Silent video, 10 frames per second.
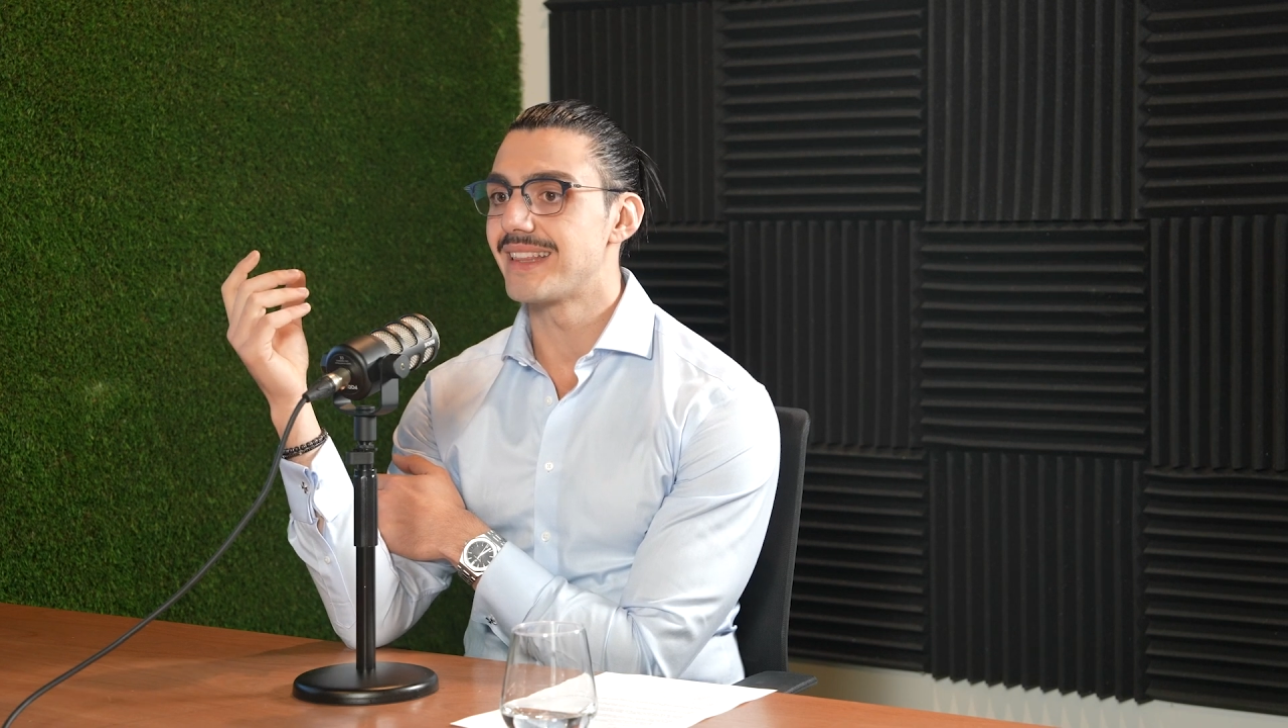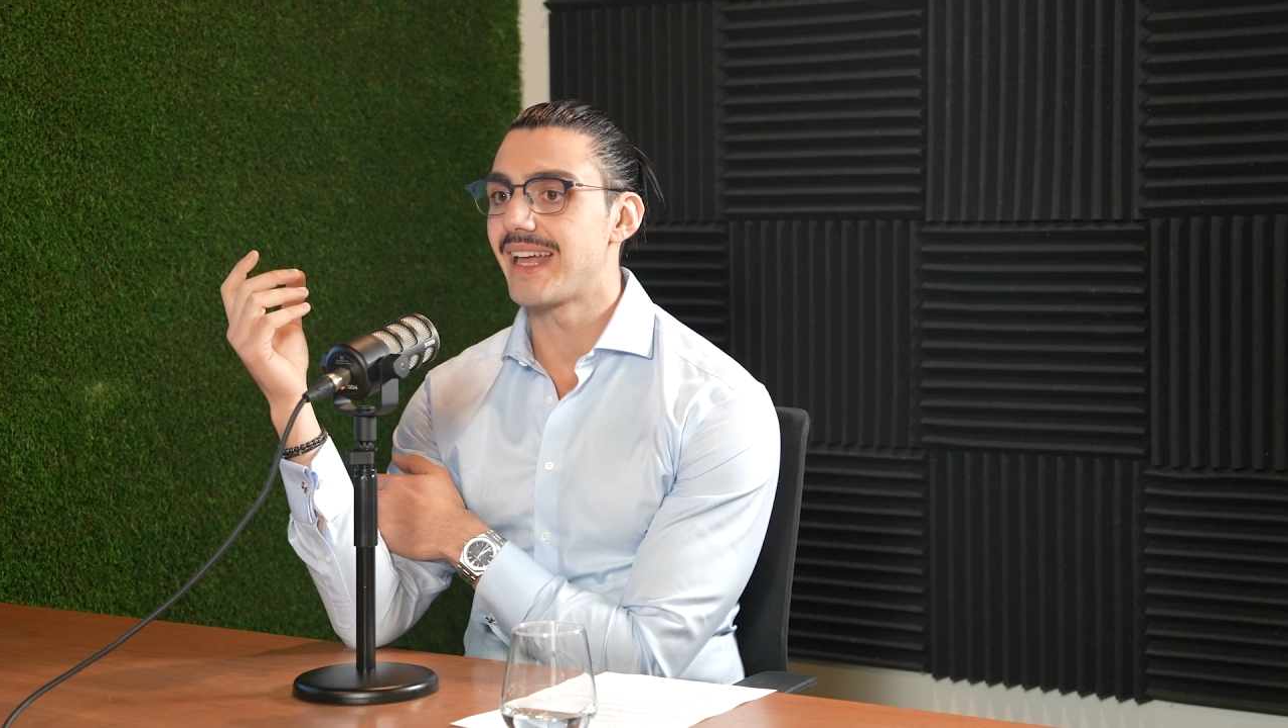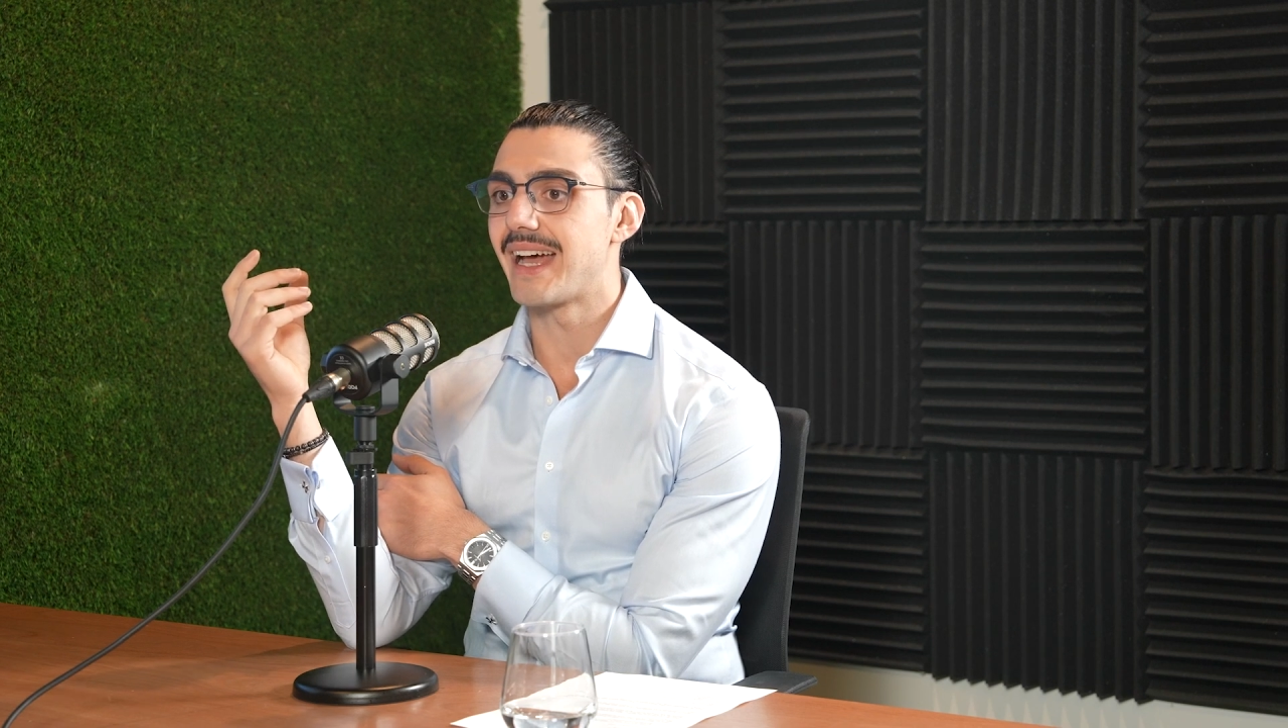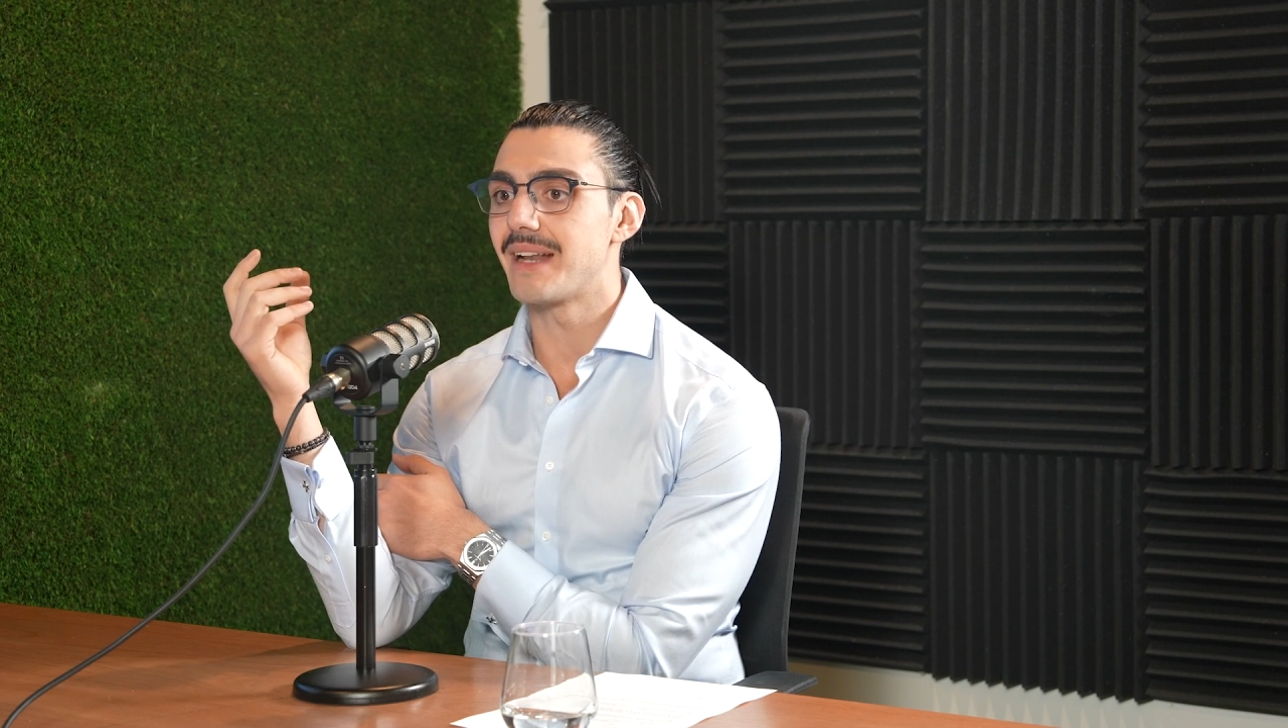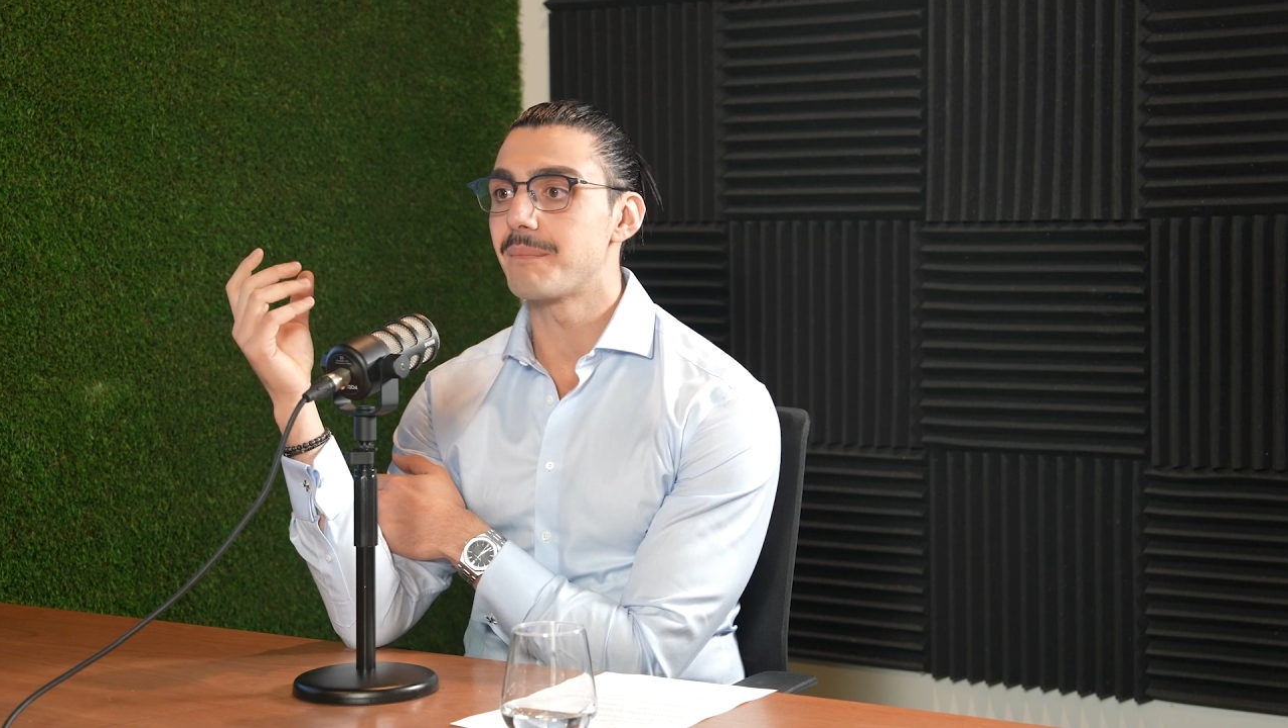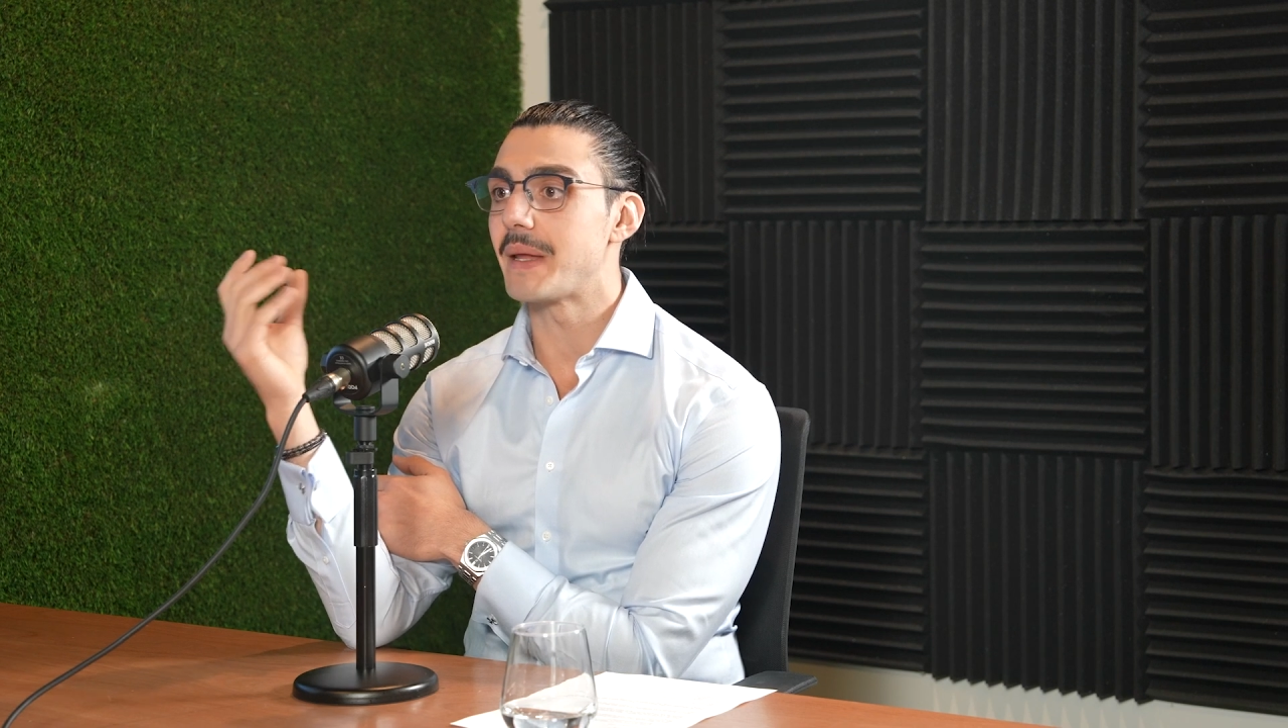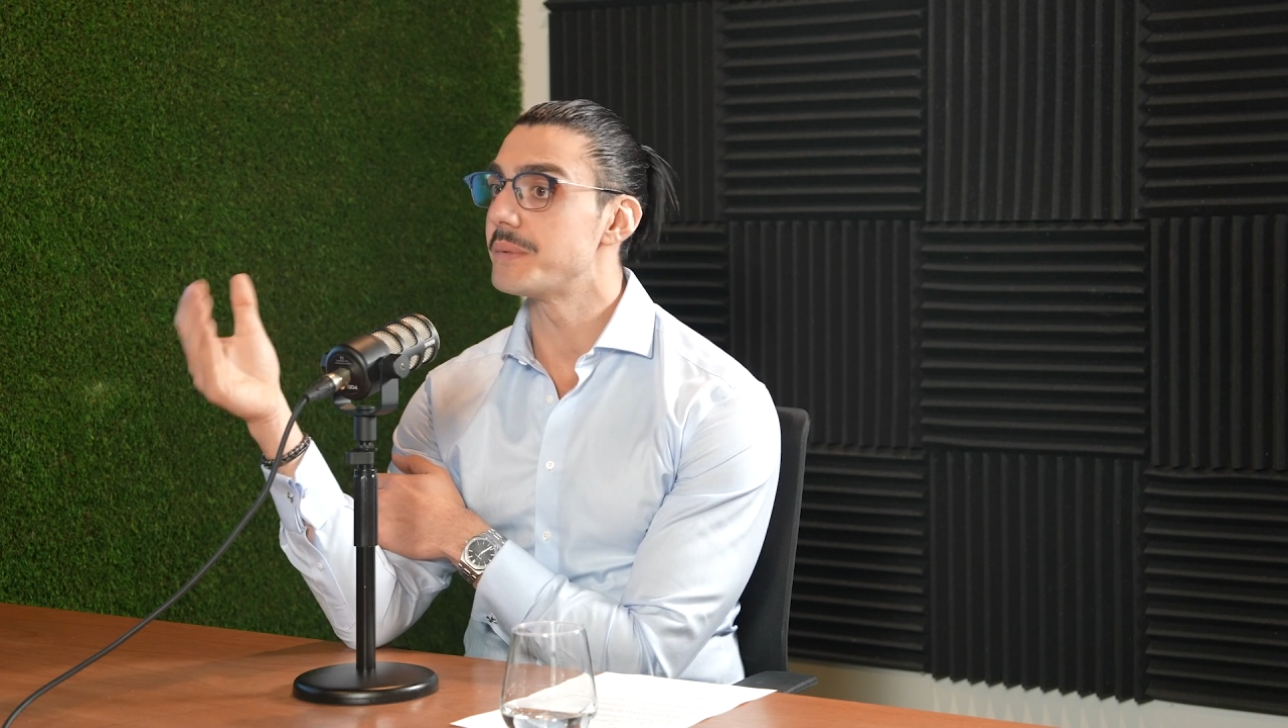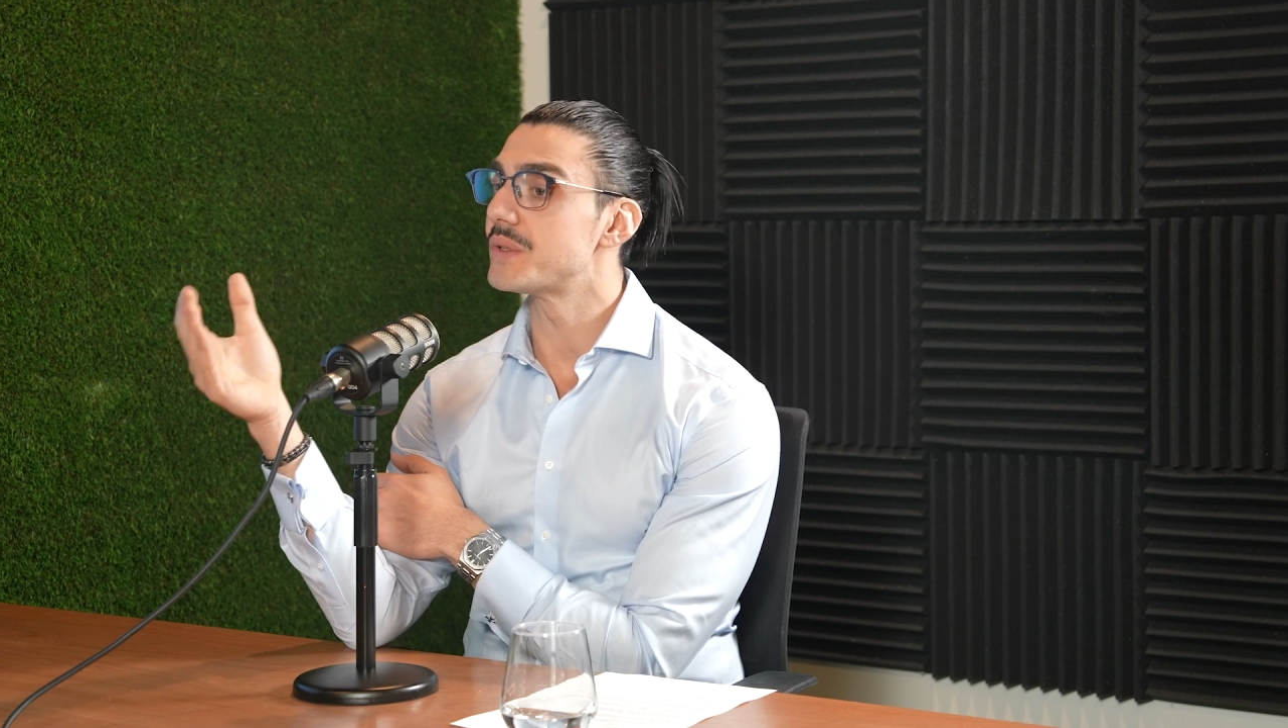that people